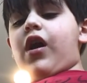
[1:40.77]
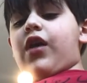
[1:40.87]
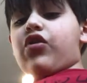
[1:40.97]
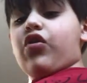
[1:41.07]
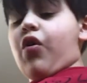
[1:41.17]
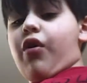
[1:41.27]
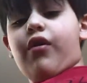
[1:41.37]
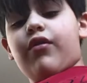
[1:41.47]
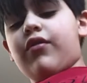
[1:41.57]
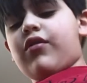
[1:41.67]
sure,
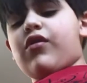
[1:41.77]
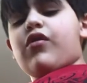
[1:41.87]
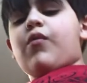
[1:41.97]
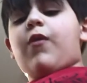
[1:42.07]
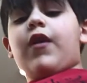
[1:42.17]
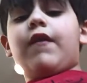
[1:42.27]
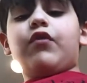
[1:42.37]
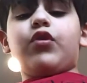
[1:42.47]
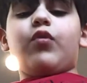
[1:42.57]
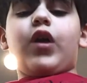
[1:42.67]
whatever
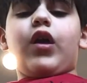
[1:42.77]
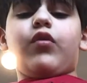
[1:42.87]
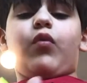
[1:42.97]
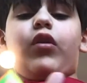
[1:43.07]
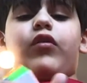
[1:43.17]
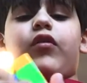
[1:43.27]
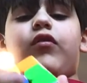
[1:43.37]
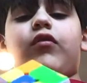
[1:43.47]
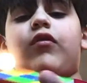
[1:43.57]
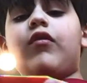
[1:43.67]
you guys want,
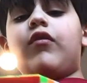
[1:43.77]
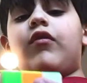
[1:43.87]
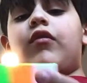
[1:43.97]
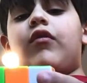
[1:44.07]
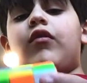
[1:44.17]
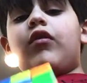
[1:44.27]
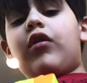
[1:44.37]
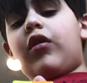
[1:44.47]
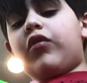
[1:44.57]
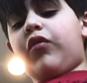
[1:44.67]

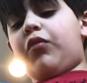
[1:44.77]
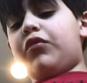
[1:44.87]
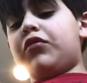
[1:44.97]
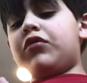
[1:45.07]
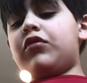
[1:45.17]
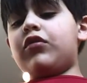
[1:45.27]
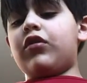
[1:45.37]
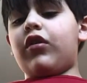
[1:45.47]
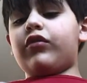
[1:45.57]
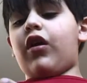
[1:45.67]
I'll do.
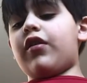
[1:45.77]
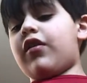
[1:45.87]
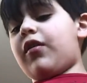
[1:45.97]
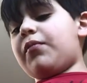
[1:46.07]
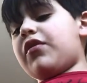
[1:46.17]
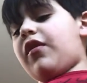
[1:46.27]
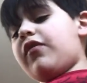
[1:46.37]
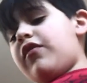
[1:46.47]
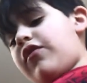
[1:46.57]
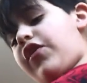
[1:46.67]
Unless it's some stuff
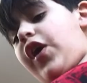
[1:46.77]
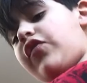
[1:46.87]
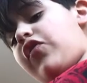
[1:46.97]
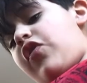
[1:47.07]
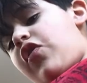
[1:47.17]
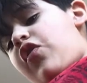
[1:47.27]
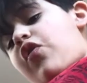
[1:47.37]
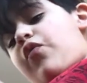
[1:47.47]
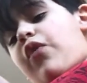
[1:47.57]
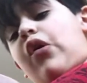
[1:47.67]
that
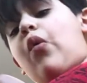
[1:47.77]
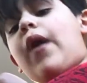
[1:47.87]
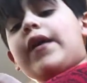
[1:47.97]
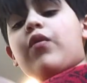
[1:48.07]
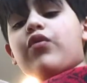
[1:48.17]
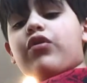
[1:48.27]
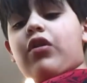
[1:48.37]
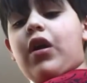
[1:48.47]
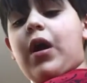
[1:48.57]
requires